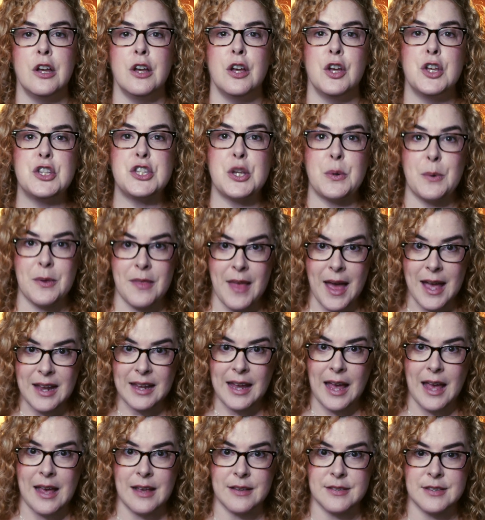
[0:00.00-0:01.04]
So in that
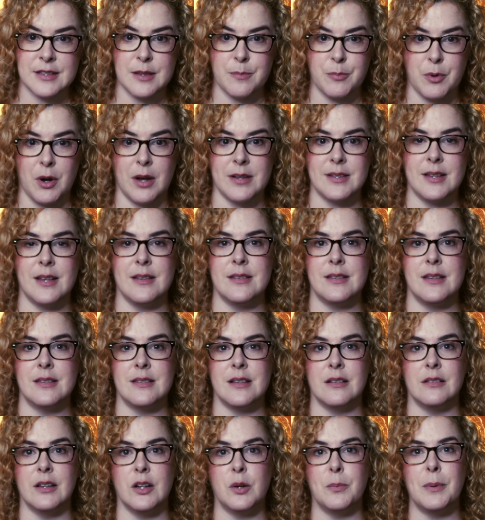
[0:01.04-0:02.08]
case, the process is
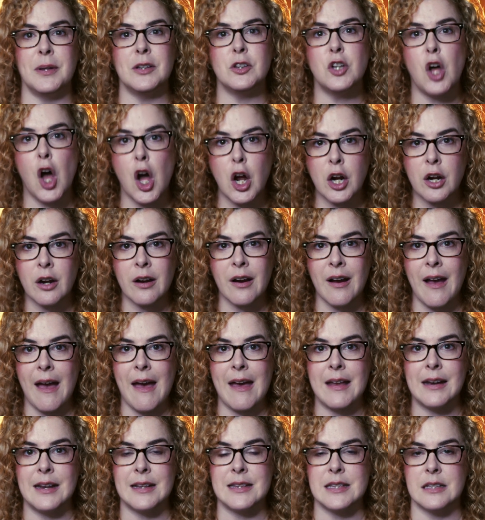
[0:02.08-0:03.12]
a little bit longer
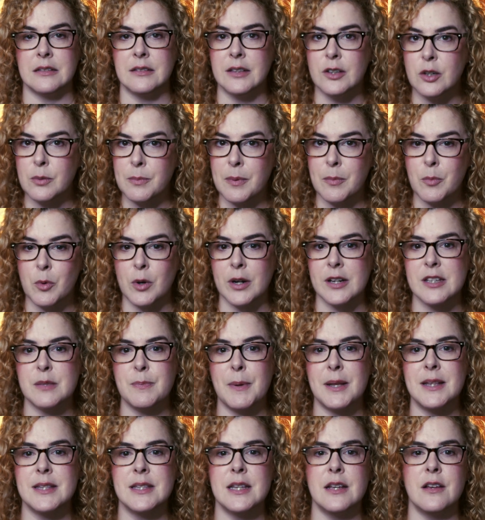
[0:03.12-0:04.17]
and it's a little bit more
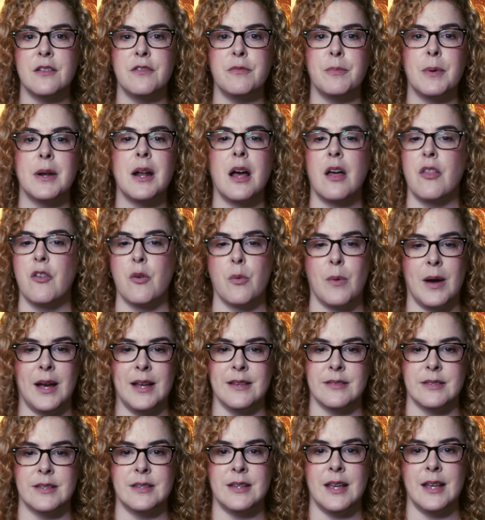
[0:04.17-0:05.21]
expensive, but
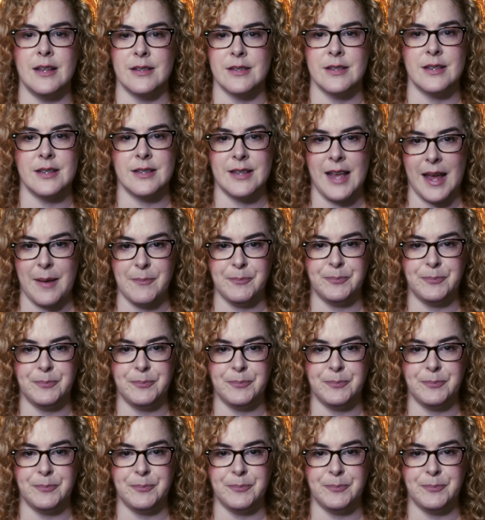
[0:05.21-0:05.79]
otherwise it's the same.